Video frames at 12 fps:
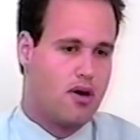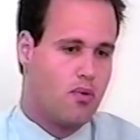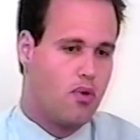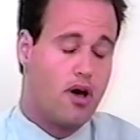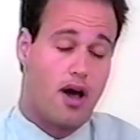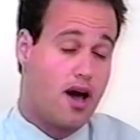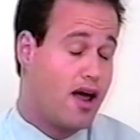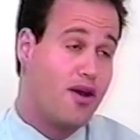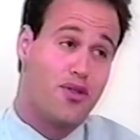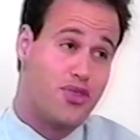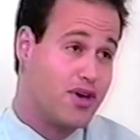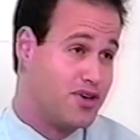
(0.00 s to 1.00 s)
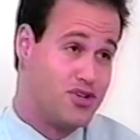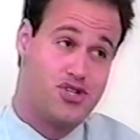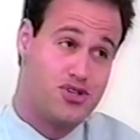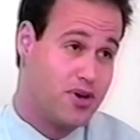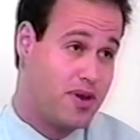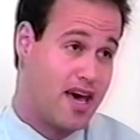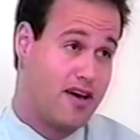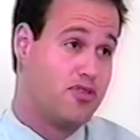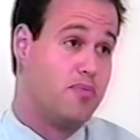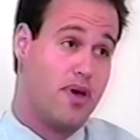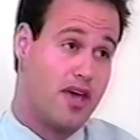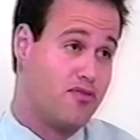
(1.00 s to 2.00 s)
Well, I don't think you should have
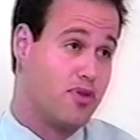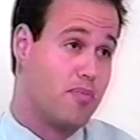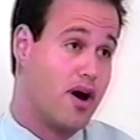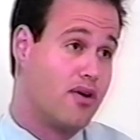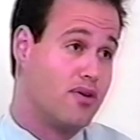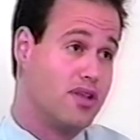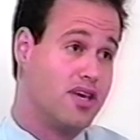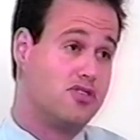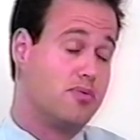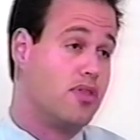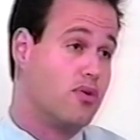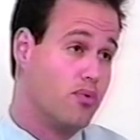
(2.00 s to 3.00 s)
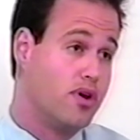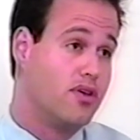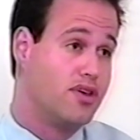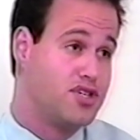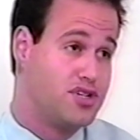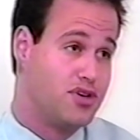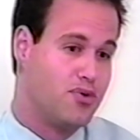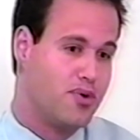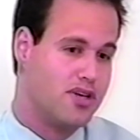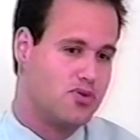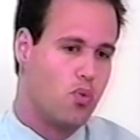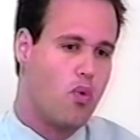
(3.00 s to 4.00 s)
to pay for the minor leagues. I mean, the real issue
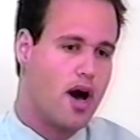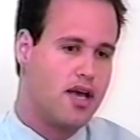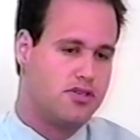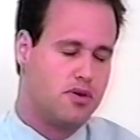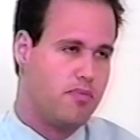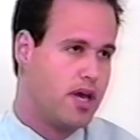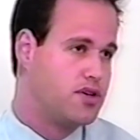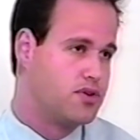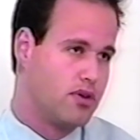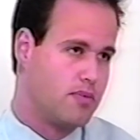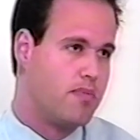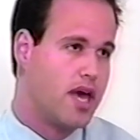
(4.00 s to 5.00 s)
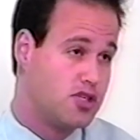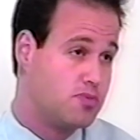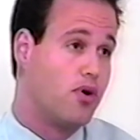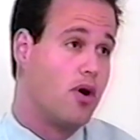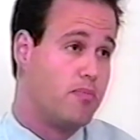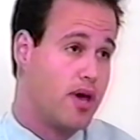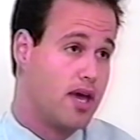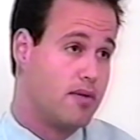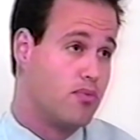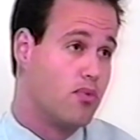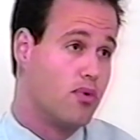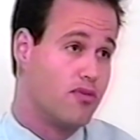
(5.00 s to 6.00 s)
is, why isn't Major League Baseball paying
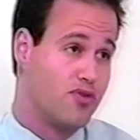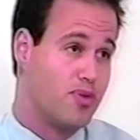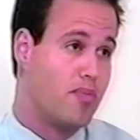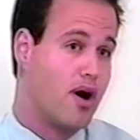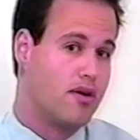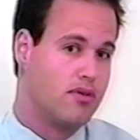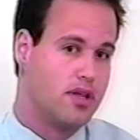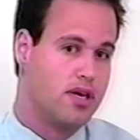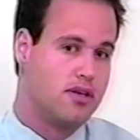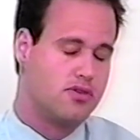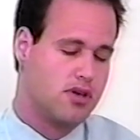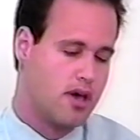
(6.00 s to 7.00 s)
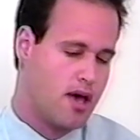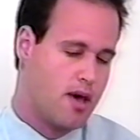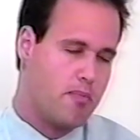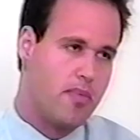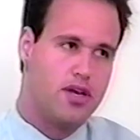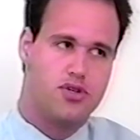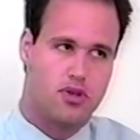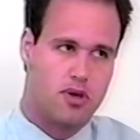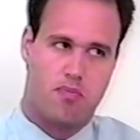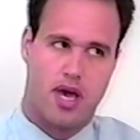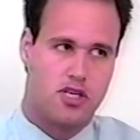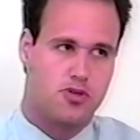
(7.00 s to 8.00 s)
more for the minor leagues? Major
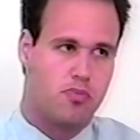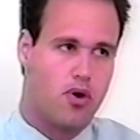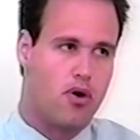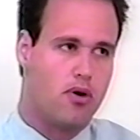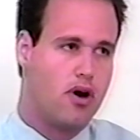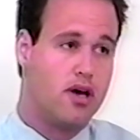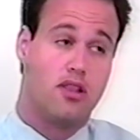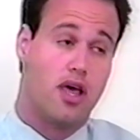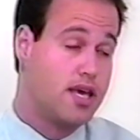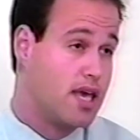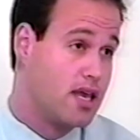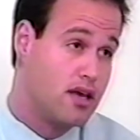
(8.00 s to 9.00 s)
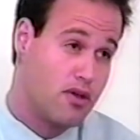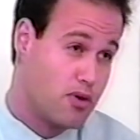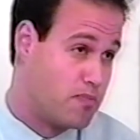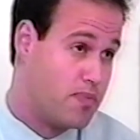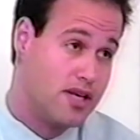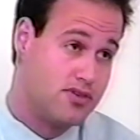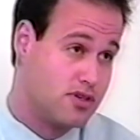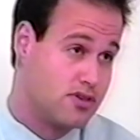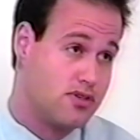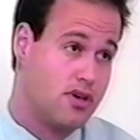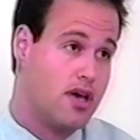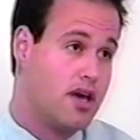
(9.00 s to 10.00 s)
League Baseball, unlike any other
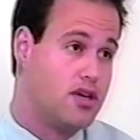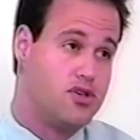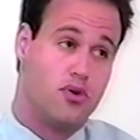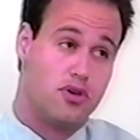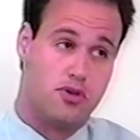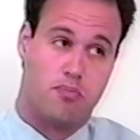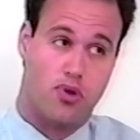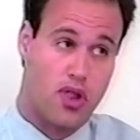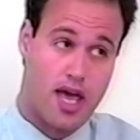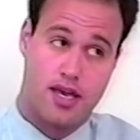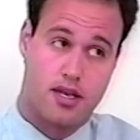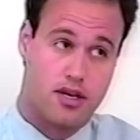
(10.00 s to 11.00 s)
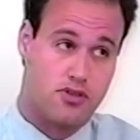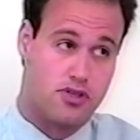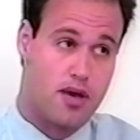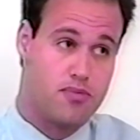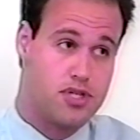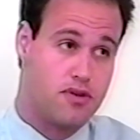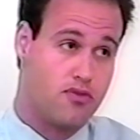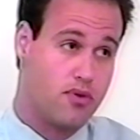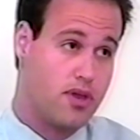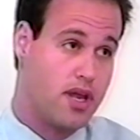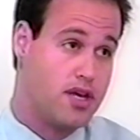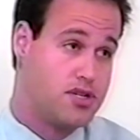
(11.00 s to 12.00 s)
business, enjoys a blanket exemption from
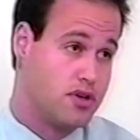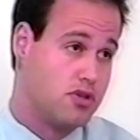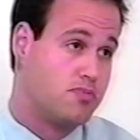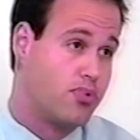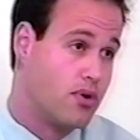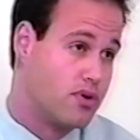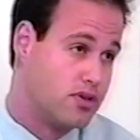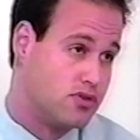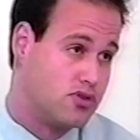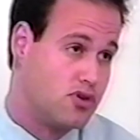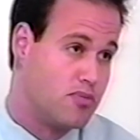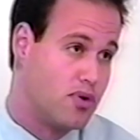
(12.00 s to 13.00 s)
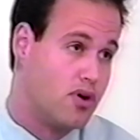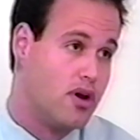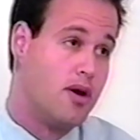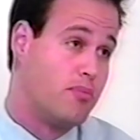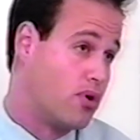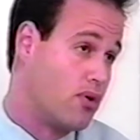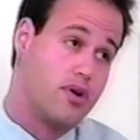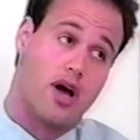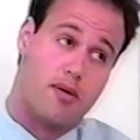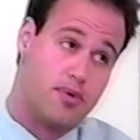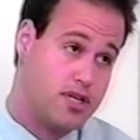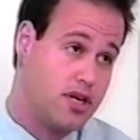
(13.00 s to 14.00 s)
the nation's pro-consumer,
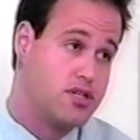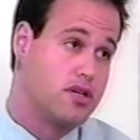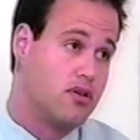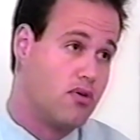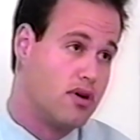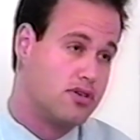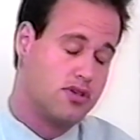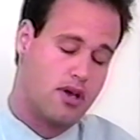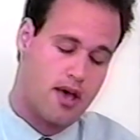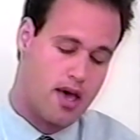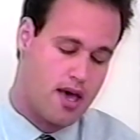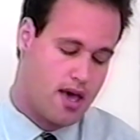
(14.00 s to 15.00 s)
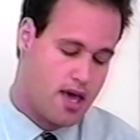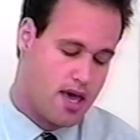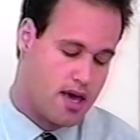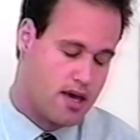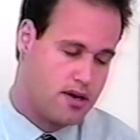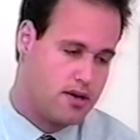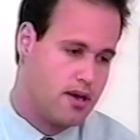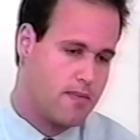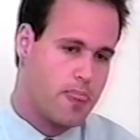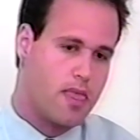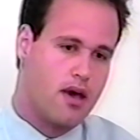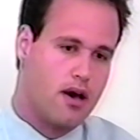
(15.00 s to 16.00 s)
pro-competition laws. And
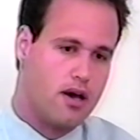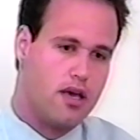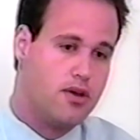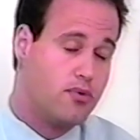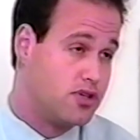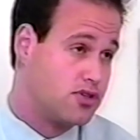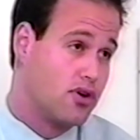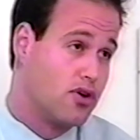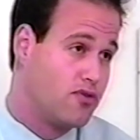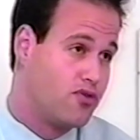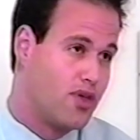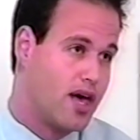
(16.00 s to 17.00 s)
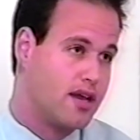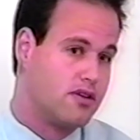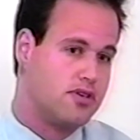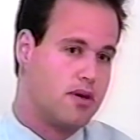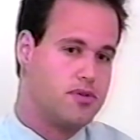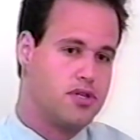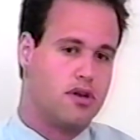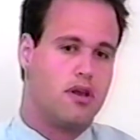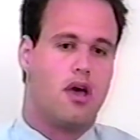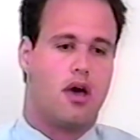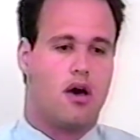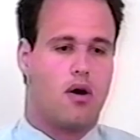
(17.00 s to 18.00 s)
in return for that exemption,
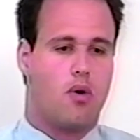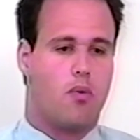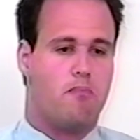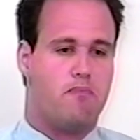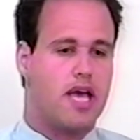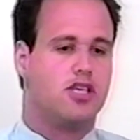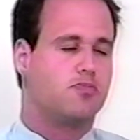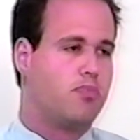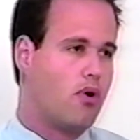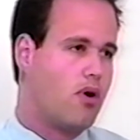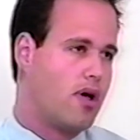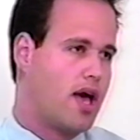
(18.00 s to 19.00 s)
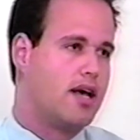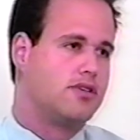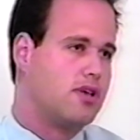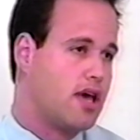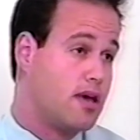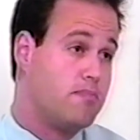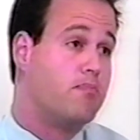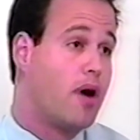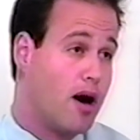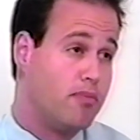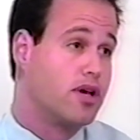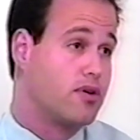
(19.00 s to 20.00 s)
baseball has a
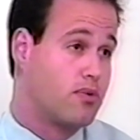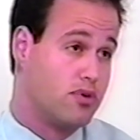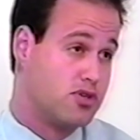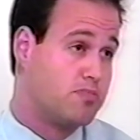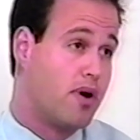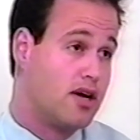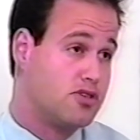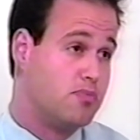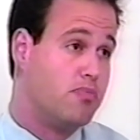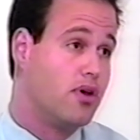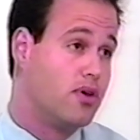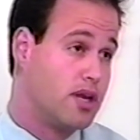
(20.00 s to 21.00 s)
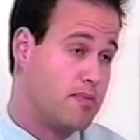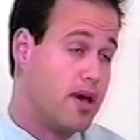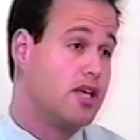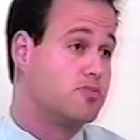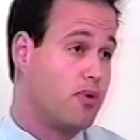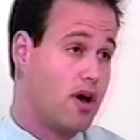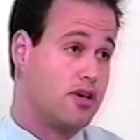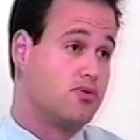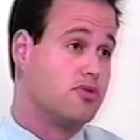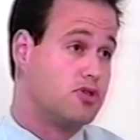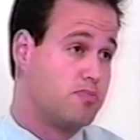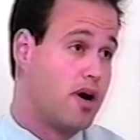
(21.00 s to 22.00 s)
public responsibility. Baseball has a
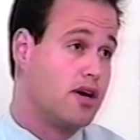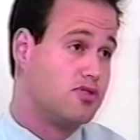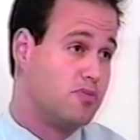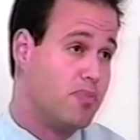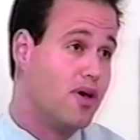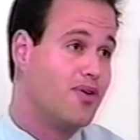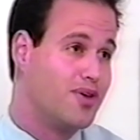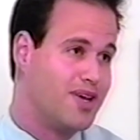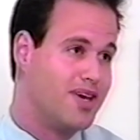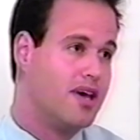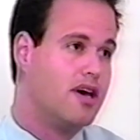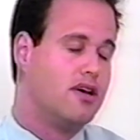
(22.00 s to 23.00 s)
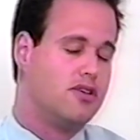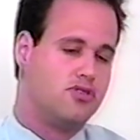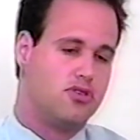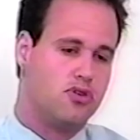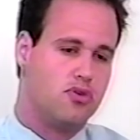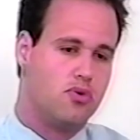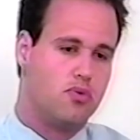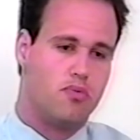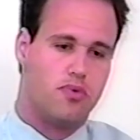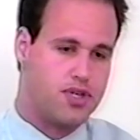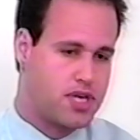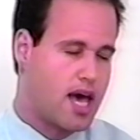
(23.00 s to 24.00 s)
responsibility to
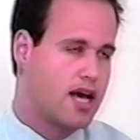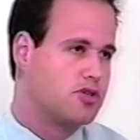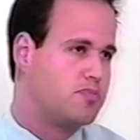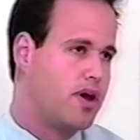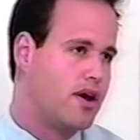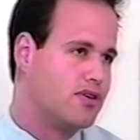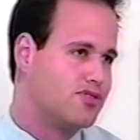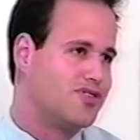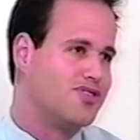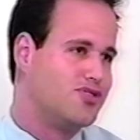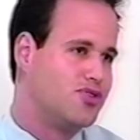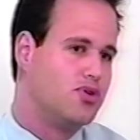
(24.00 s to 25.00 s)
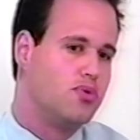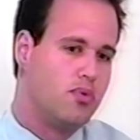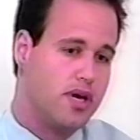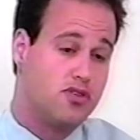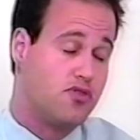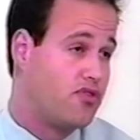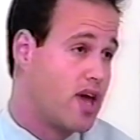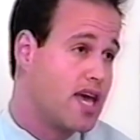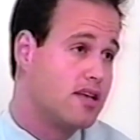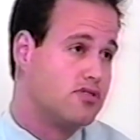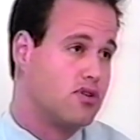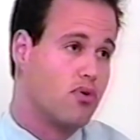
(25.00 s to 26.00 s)
the taxpayers and to its
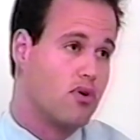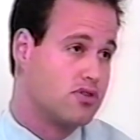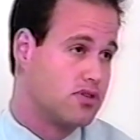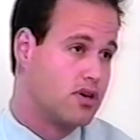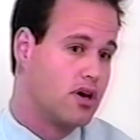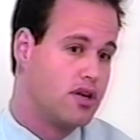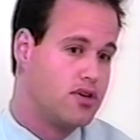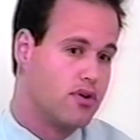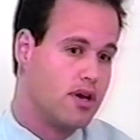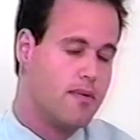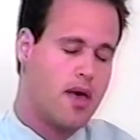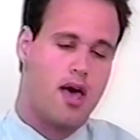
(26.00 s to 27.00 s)
fans across the country.